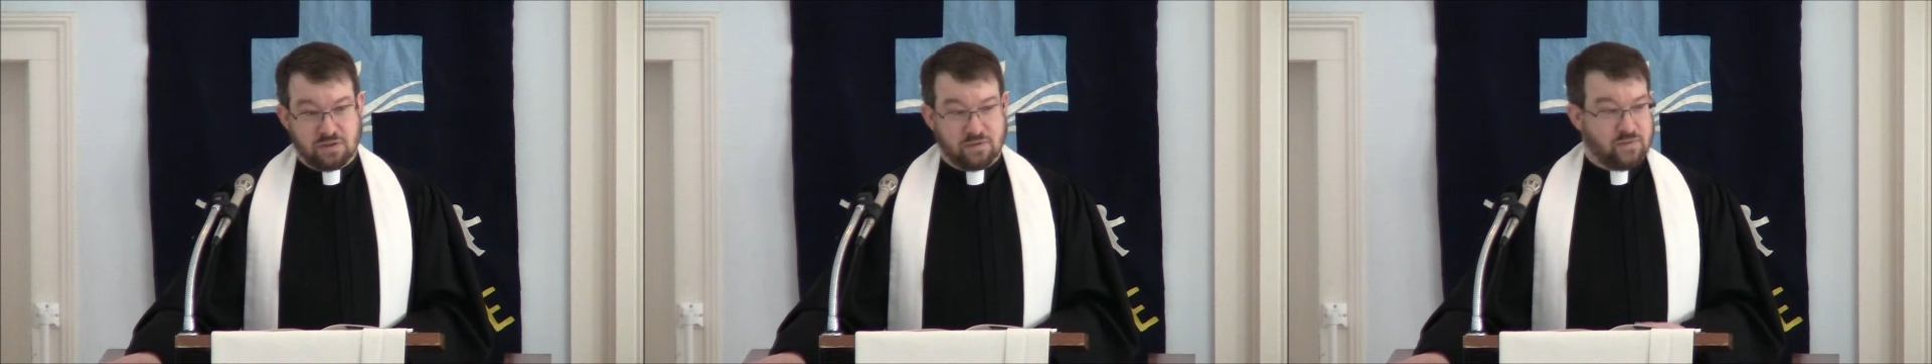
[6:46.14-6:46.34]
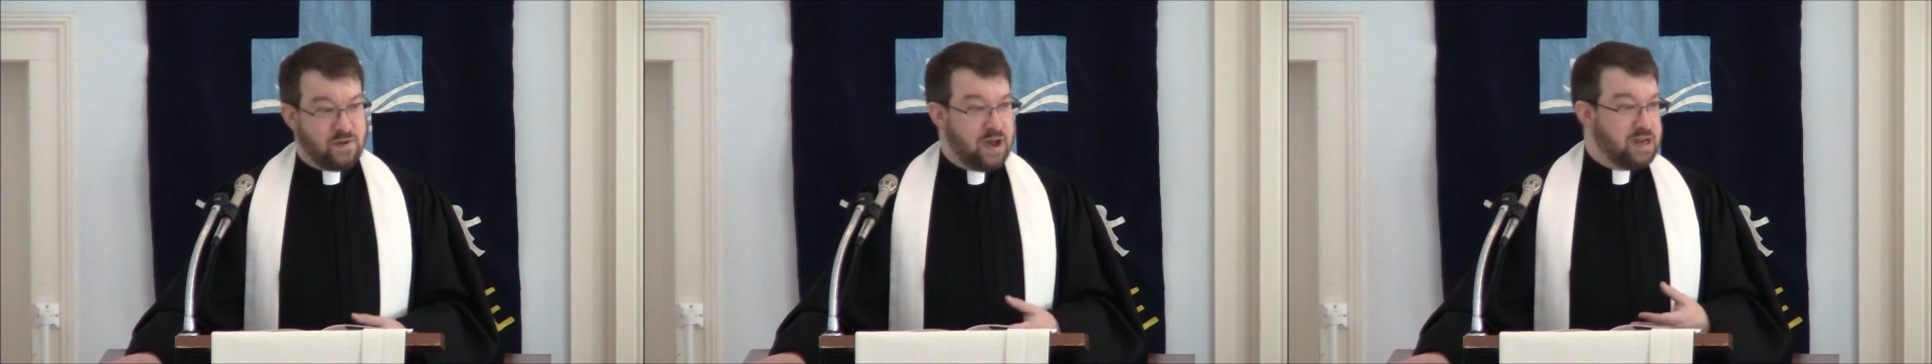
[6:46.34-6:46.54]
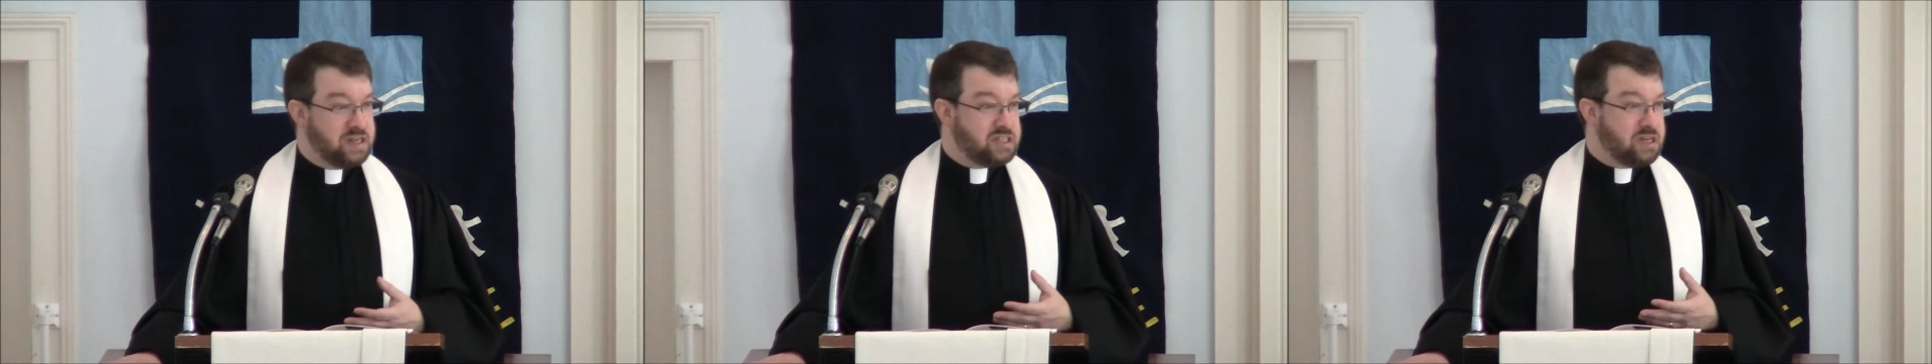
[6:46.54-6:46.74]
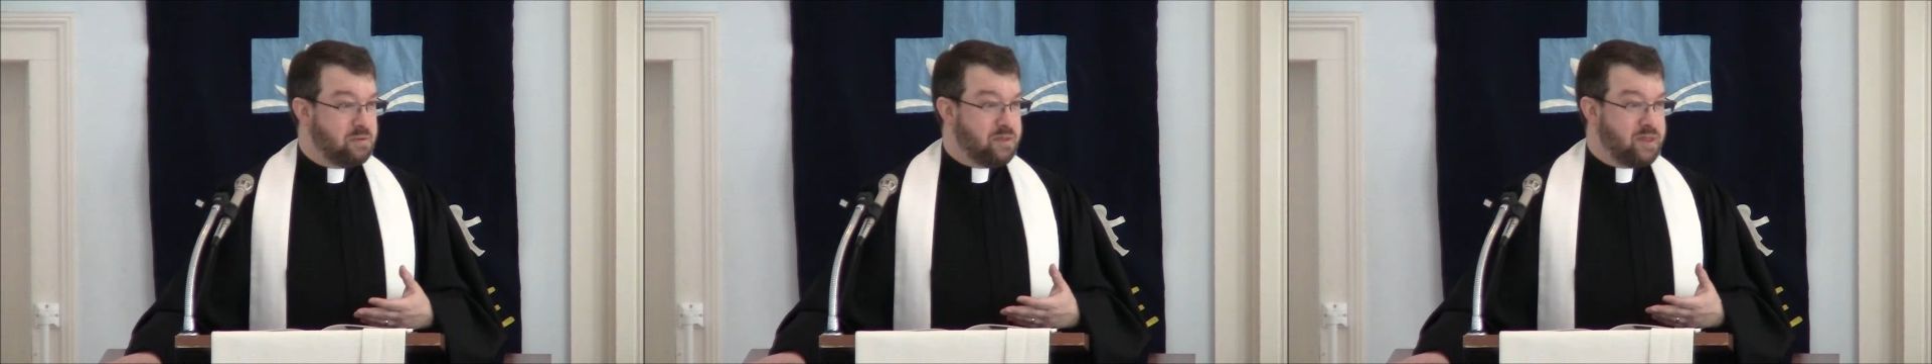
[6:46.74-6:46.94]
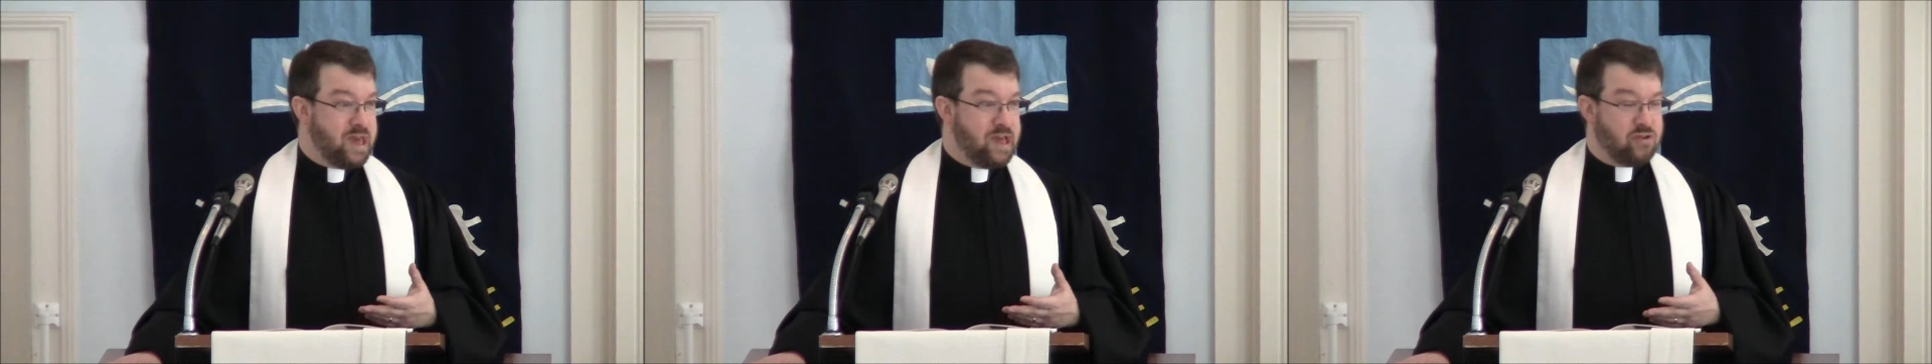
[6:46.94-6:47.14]
To find
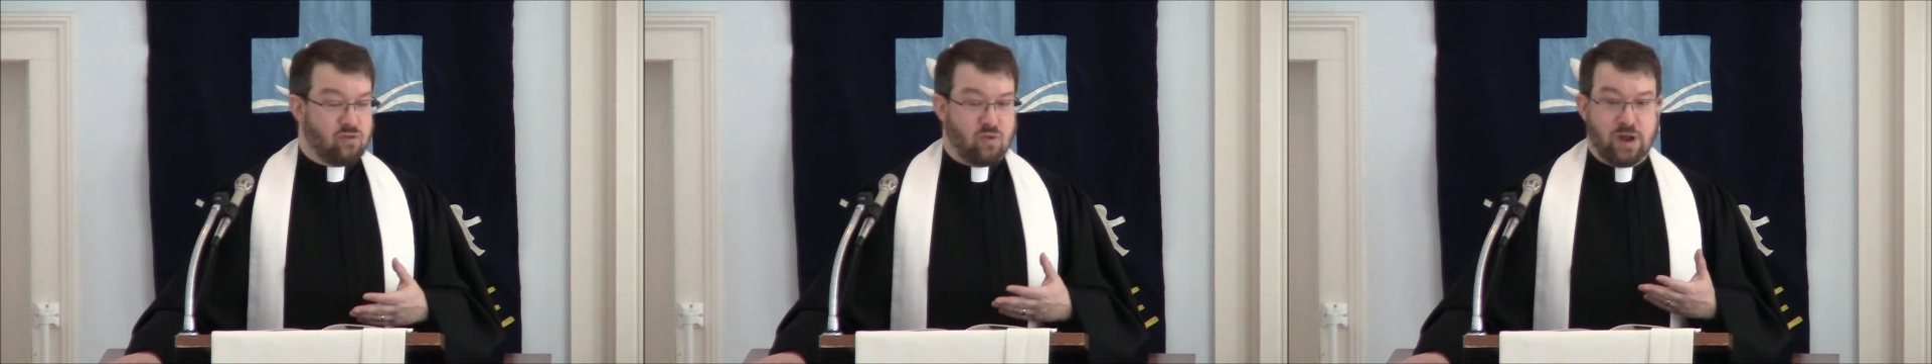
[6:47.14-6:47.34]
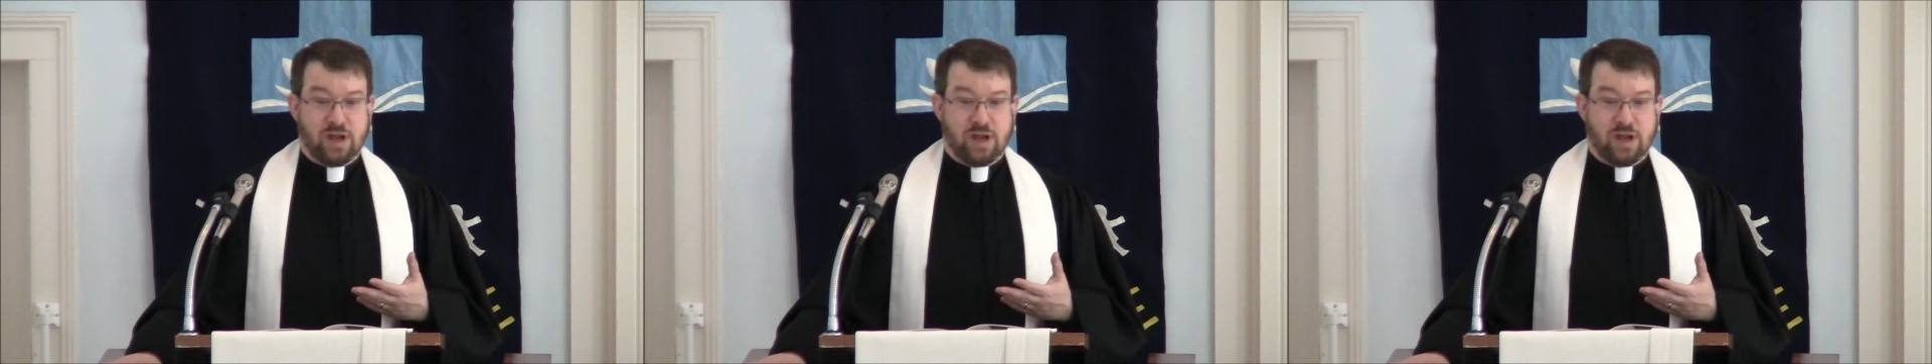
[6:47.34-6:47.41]
some of that